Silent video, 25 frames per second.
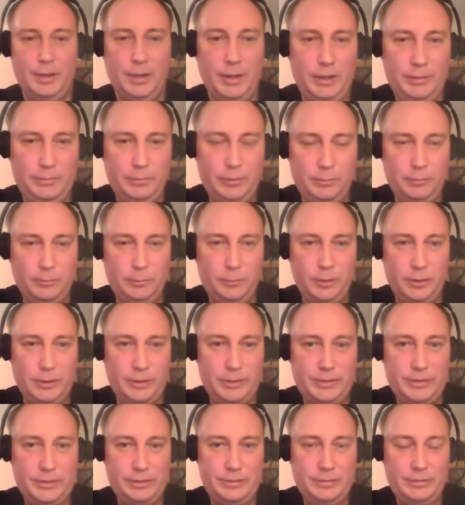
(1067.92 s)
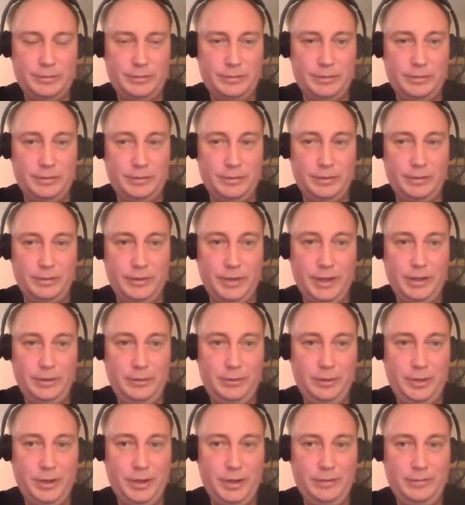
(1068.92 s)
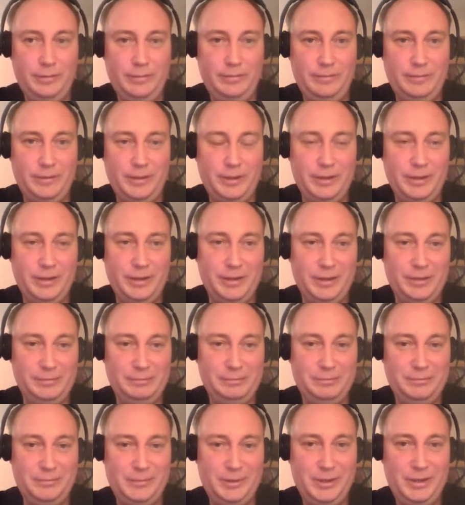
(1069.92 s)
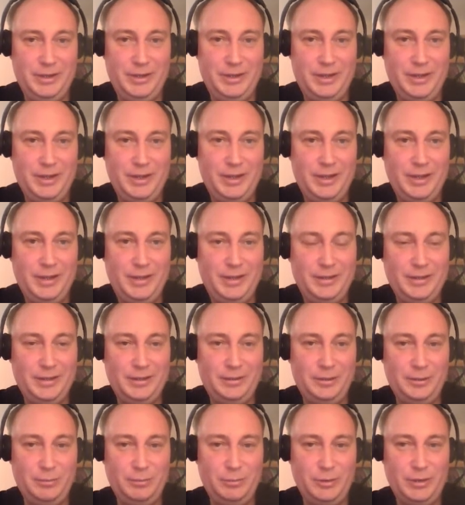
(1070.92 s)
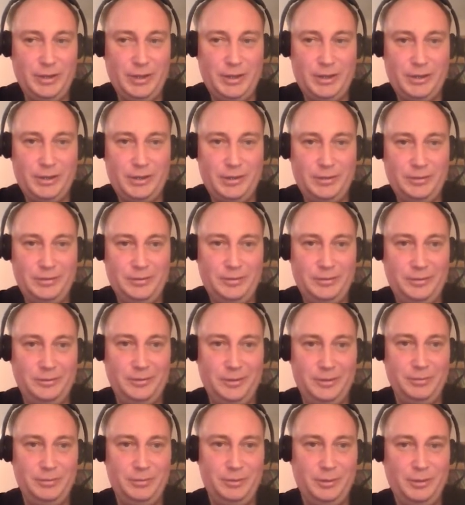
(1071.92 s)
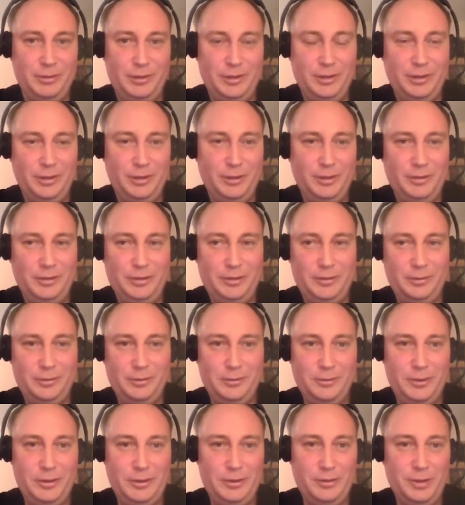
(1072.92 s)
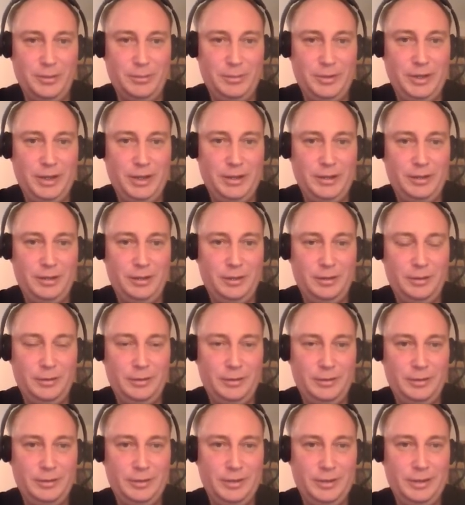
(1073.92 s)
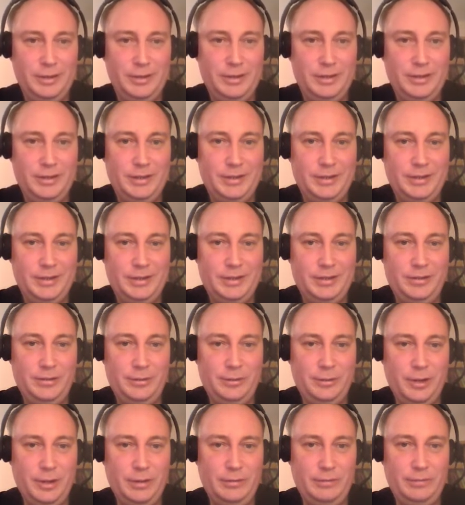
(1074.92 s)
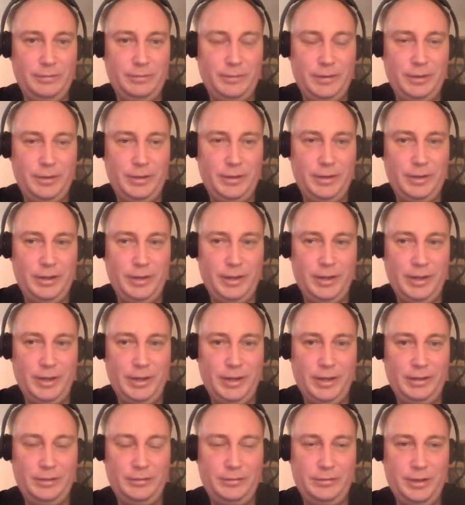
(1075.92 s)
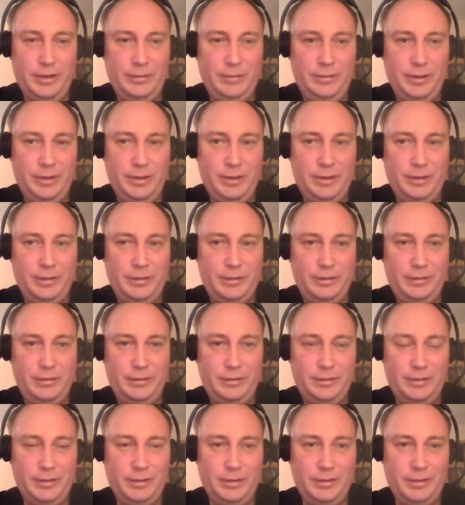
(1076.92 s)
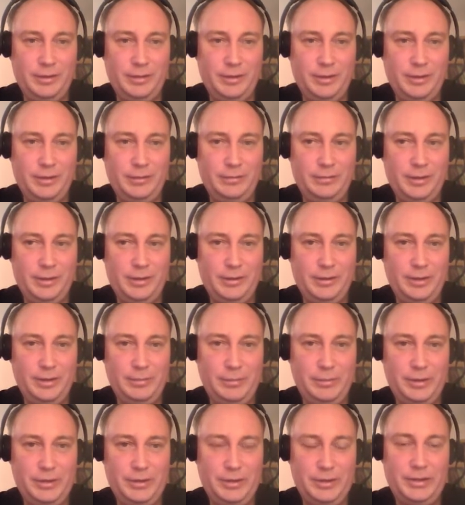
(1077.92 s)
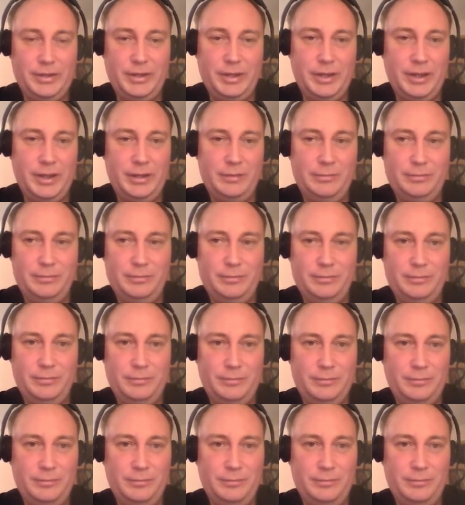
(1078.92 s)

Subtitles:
And even worse, then you have D-Day in your production, you deploy a lot or you update a lot, you have very high traffic in a very limited time